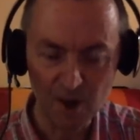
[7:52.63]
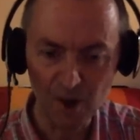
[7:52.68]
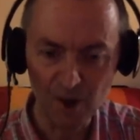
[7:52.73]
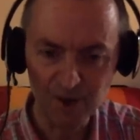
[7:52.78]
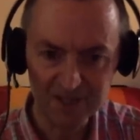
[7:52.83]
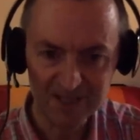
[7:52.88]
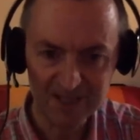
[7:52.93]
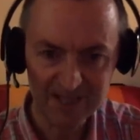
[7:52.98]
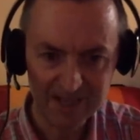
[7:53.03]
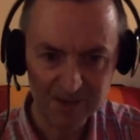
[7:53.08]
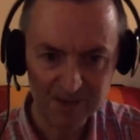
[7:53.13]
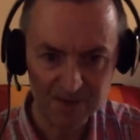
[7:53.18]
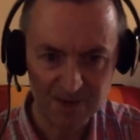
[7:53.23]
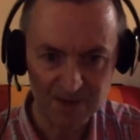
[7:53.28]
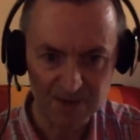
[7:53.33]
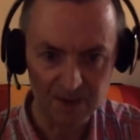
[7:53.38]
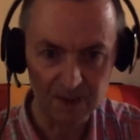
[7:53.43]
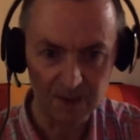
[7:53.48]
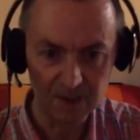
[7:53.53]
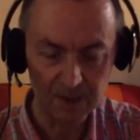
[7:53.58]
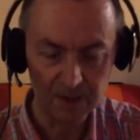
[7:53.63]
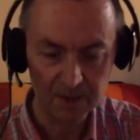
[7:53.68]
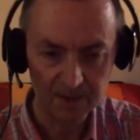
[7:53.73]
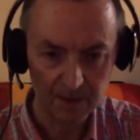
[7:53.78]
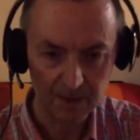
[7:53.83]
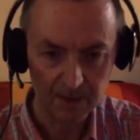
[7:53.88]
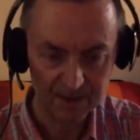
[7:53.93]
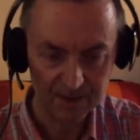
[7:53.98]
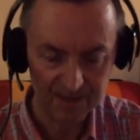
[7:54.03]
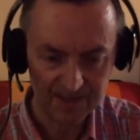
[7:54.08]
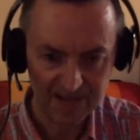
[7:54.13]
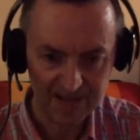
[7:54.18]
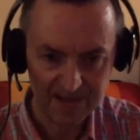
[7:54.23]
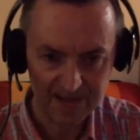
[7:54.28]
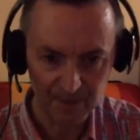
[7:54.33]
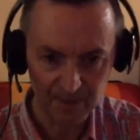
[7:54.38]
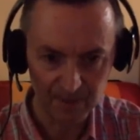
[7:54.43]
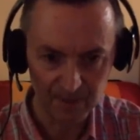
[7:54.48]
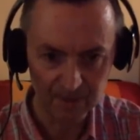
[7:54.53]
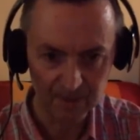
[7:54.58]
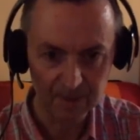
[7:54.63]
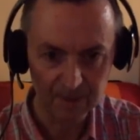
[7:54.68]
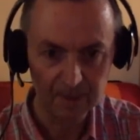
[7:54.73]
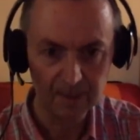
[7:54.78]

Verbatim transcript: On Slackware stable,